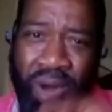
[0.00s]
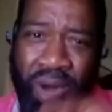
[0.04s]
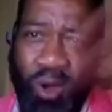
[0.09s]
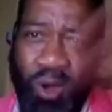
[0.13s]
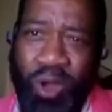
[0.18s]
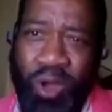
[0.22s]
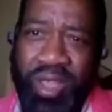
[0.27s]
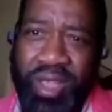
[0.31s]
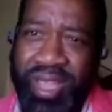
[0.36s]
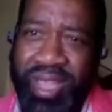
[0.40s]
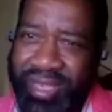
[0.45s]

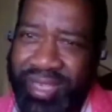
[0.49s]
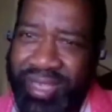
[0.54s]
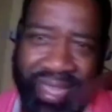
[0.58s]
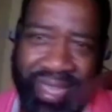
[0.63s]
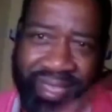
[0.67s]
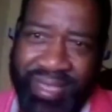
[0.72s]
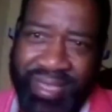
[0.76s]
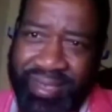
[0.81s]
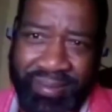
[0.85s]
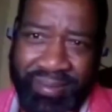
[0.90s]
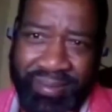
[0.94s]
all your
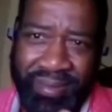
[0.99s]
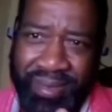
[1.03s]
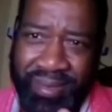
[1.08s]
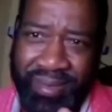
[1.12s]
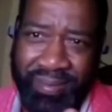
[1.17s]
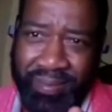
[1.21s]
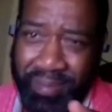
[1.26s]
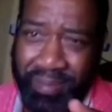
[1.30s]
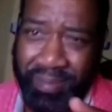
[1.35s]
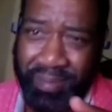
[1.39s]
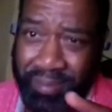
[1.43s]
tests
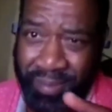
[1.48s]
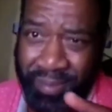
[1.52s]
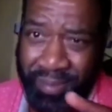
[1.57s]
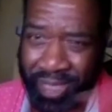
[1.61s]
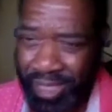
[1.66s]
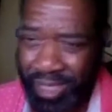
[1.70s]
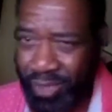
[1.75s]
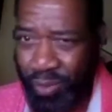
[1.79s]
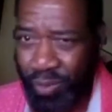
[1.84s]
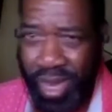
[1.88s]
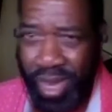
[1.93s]

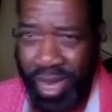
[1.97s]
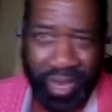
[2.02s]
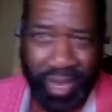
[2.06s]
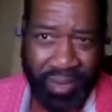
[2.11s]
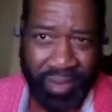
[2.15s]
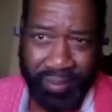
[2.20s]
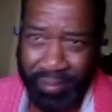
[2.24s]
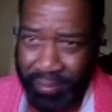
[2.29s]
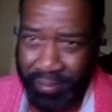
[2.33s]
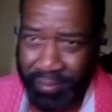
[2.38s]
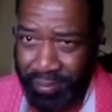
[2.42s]
this week,
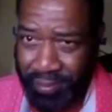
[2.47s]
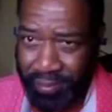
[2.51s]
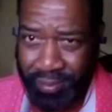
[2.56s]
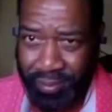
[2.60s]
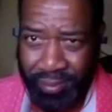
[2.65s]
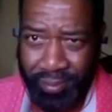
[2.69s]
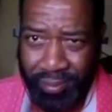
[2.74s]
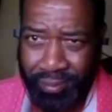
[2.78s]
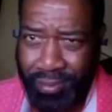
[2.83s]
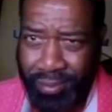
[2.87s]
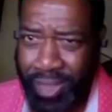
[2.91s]

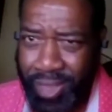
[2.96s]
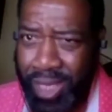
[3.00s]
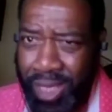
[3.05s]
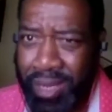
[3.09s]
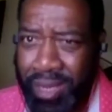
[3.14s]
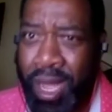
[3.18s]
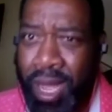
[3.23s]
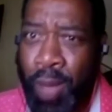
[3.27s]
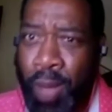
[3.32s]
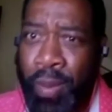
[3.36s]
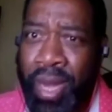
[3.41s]

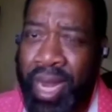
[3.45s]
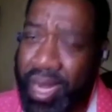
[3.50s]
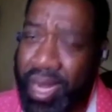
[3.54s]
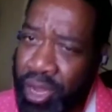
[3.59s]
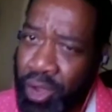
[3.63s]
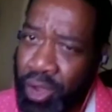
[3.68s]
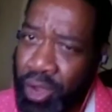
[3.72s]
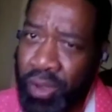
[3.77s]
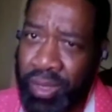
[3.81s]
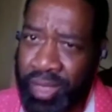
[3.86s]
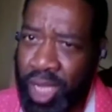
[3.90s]
come in, and
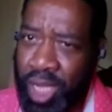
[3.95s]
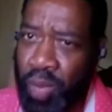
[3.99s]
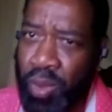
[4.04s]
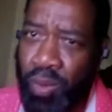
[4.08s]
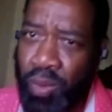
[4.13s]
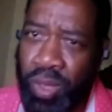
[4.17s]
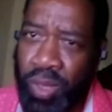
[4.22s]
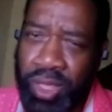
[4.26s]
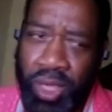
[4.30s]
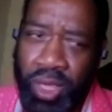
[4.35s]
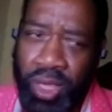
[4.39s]
you're gonna tell
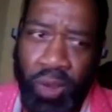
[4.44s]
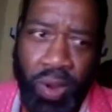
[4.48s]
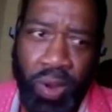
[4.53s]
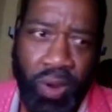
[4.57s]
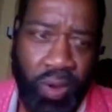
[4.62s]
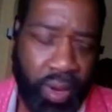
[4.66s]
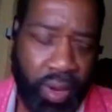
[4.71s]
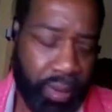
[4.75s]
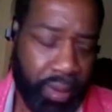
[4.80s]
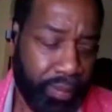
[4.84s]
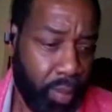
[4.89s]
me what's going
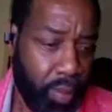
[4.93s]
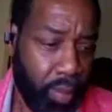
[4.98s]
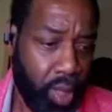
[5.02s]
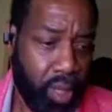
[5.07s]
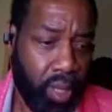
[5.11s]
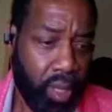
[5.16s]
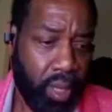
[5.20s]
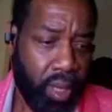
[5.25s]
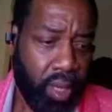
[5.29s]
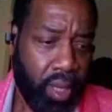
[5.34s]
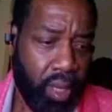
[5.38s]
on."
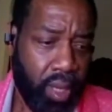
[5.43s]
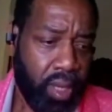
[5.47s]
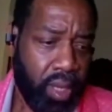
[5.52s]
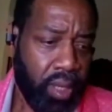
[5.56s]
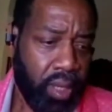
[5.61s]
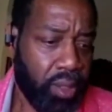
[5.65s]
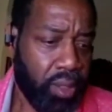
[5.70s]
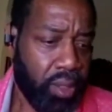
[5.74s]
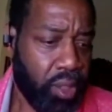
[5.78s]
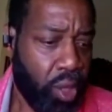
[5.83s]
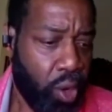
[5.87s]

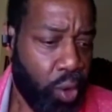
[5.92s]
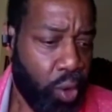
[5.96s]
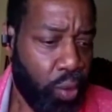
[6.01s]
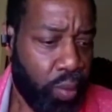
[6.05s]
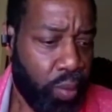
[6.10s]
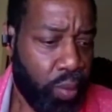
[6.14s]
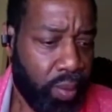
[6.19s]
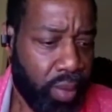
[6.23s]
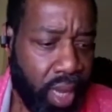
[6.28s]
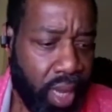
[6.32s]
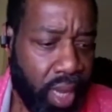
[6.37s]

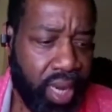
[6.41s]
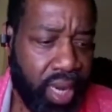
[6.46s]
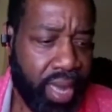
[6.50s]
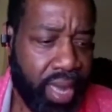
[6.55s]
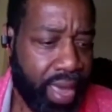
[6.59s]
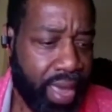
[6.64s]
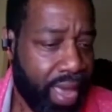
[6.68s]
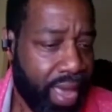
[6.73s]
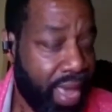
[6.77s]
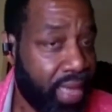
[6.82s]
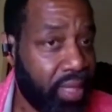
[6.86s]
So
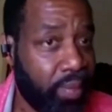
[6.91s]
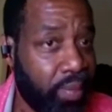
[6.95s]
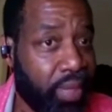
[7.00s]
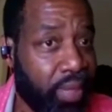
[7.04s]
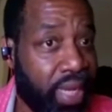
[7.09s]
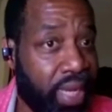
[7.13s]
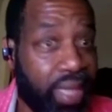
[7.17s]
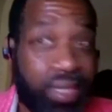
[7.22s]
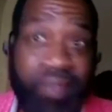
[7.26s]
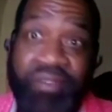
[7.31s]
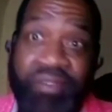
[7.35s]
luckily I had some
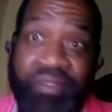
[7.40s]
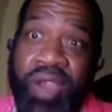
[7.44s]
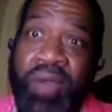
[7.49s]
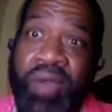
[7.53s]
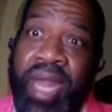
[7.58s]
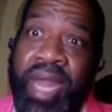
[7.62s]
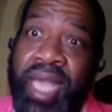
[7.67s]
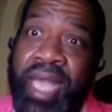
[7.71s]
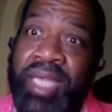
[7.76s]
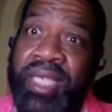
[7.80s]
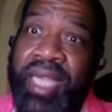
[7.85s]
tests the
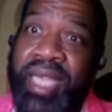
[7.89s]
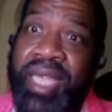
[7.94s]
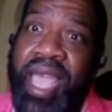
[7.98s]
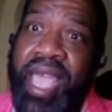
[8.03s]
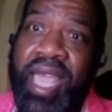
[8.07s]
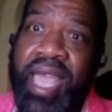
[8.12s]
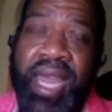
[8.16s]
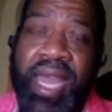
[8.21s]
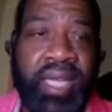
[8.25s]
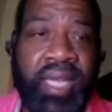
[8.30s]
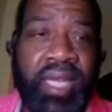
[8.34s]
very next
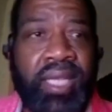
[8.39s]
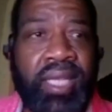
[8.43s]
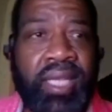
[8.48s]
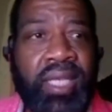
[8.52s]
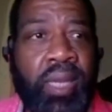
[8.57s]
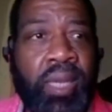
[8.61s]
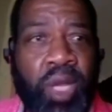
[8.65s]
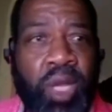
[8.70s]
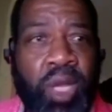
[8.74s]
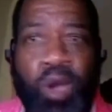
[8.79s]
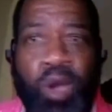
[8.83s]
day, and they did
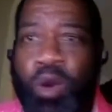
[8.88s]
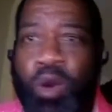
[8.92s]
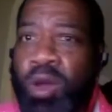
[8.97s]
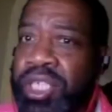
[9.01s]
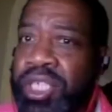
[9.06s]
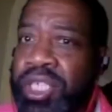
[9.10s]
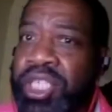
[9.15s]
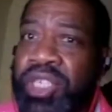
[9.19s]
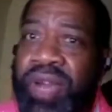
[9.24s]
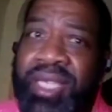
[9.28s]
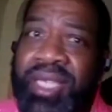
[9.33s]
something called a
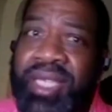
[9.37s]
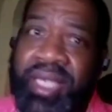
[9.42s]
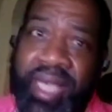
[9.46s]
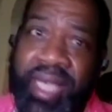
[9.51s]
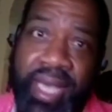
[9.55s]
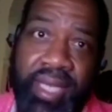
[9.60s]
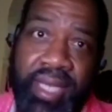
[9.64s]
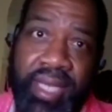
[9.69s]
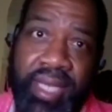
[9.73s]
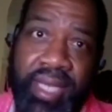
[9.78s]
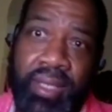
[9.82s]
stress
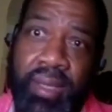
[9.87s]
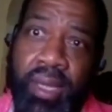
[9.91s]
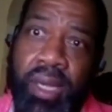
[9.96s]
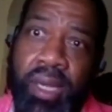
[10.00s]
test.